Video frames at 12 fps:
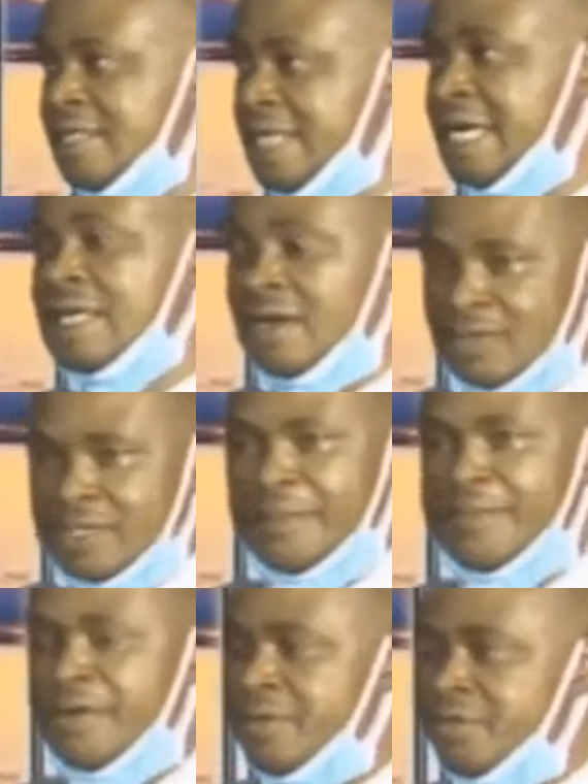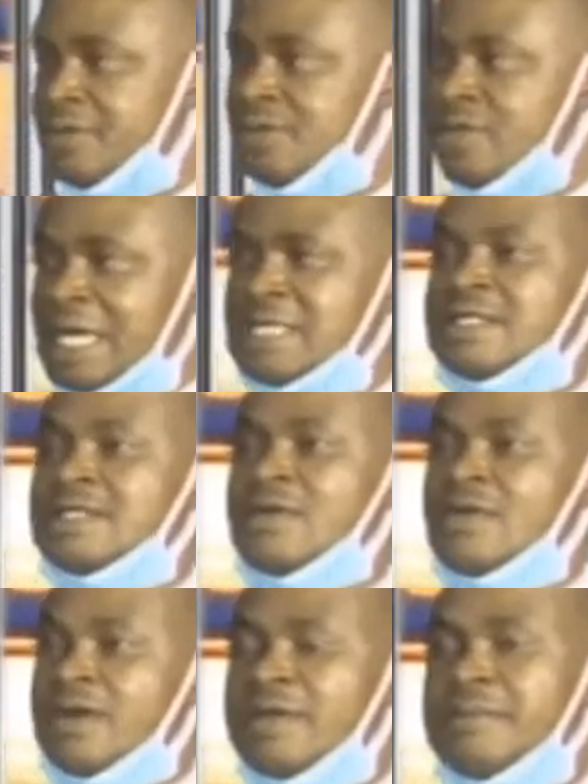Yes, along Sapele Road. So that is
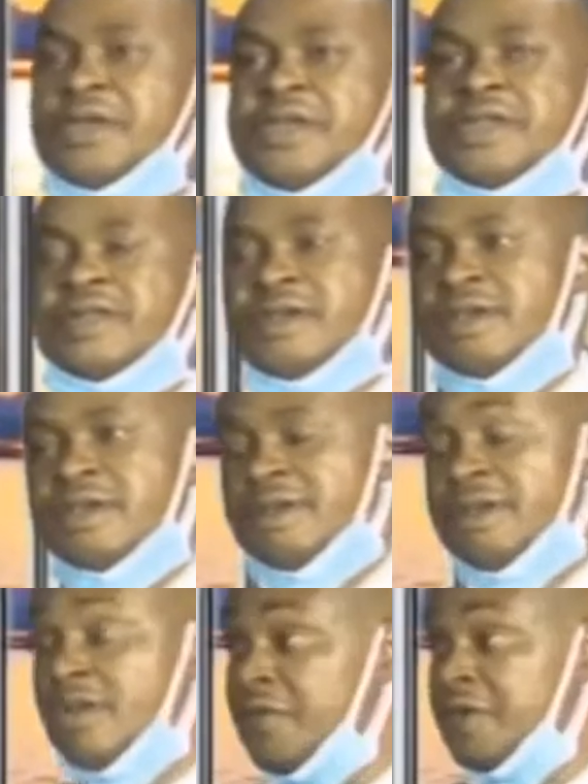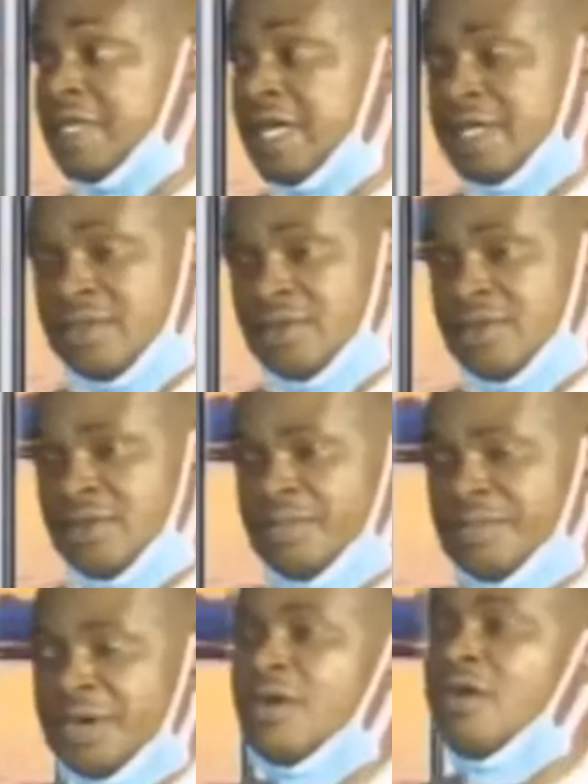currently being renovated to
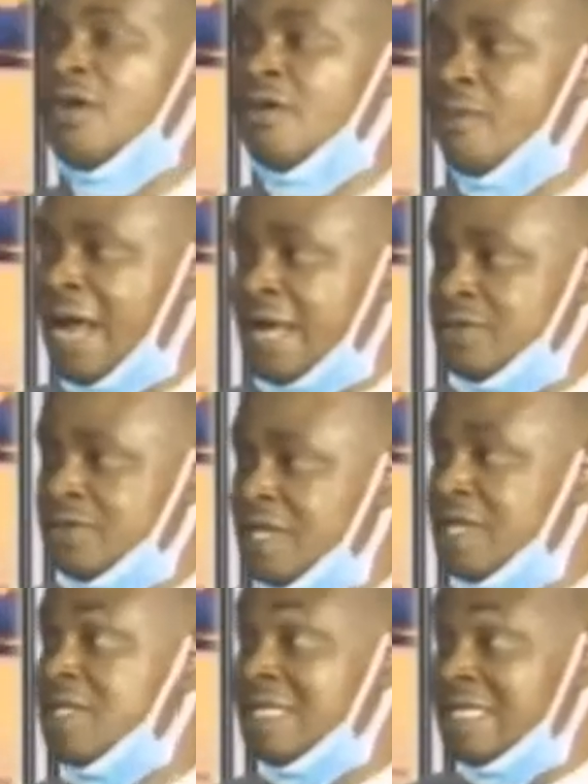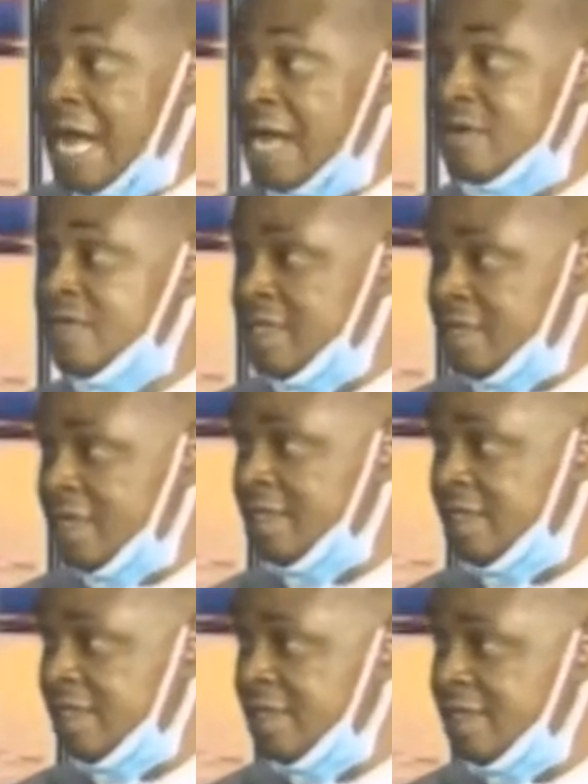become IUTH Diagnostic
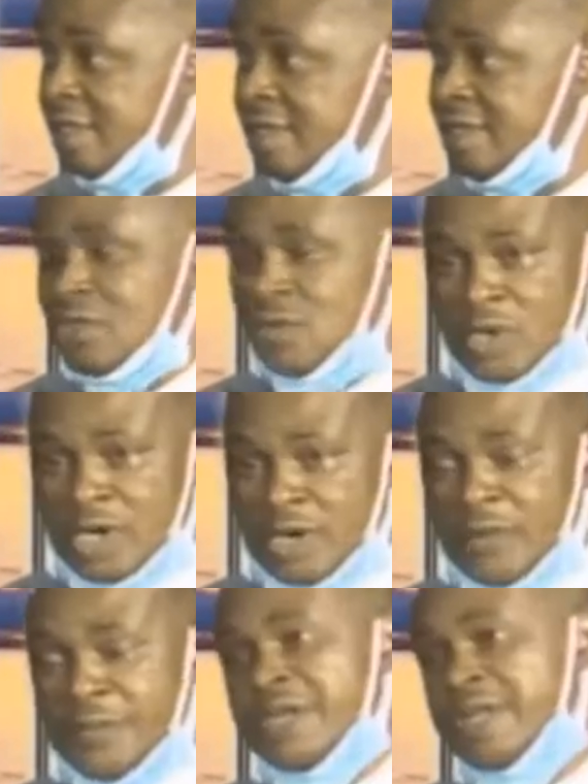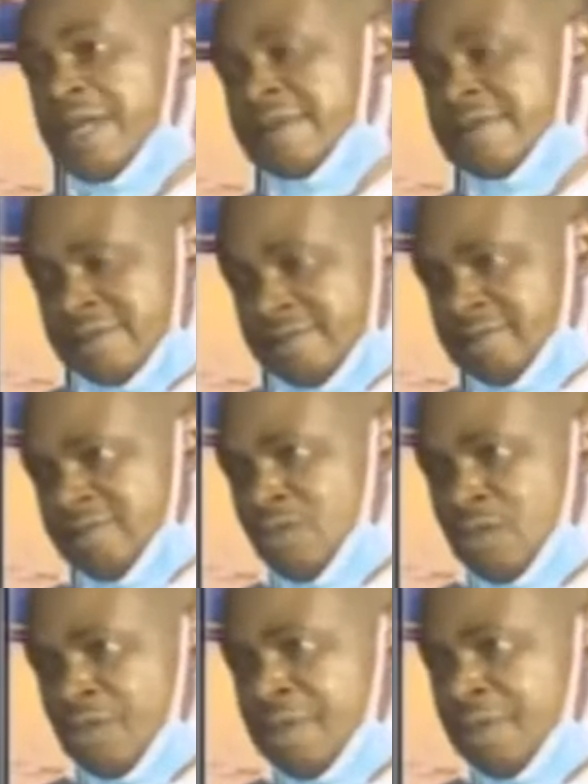Center. So we're hoping that
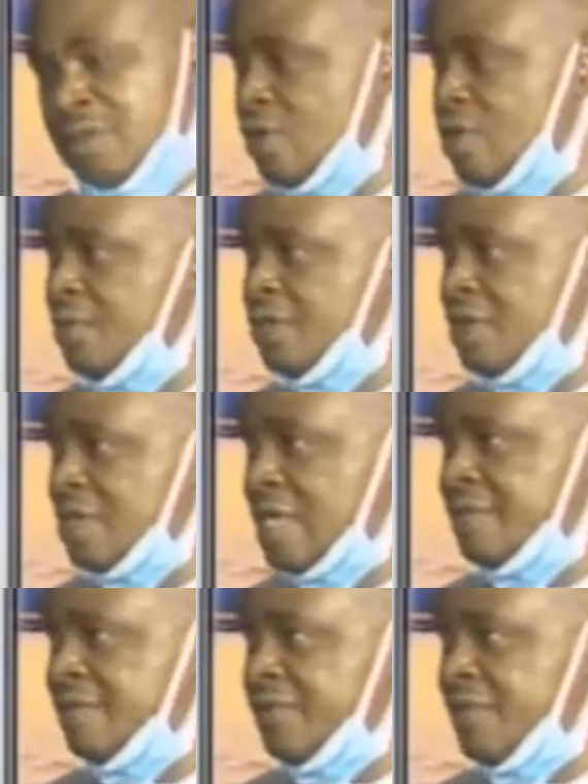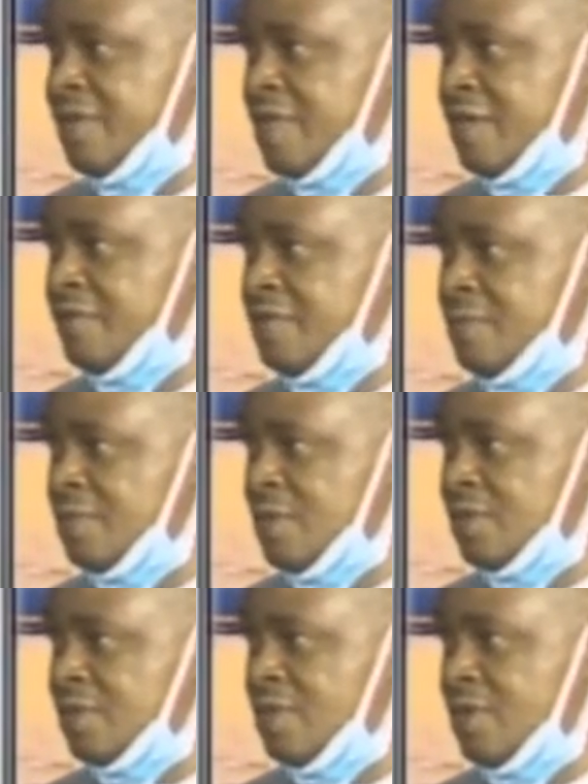we'll be able to commission that before the end of this
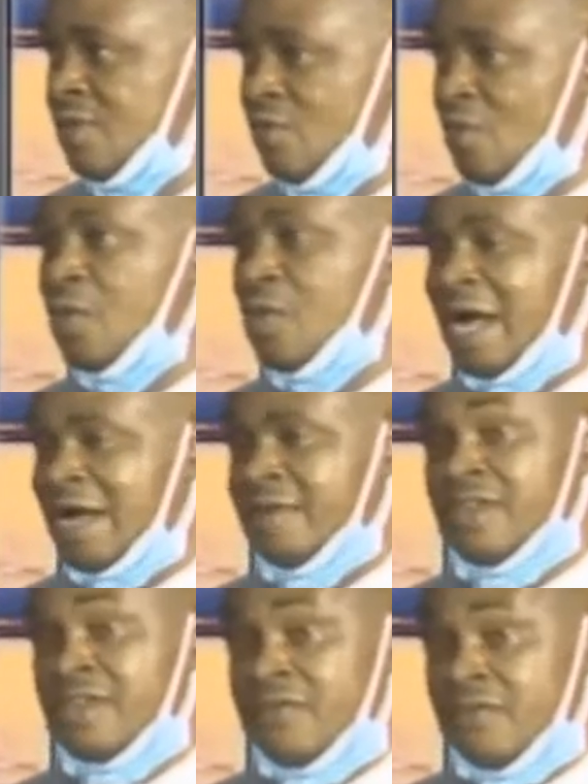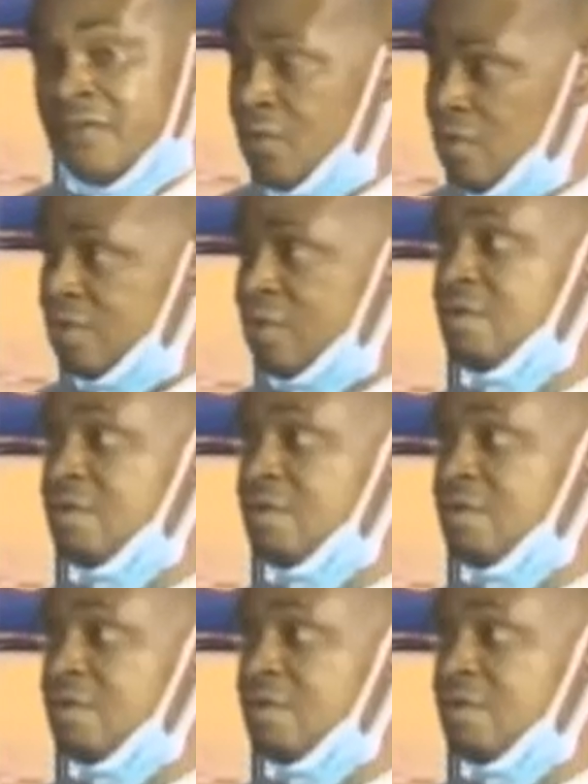month, where we'll have a full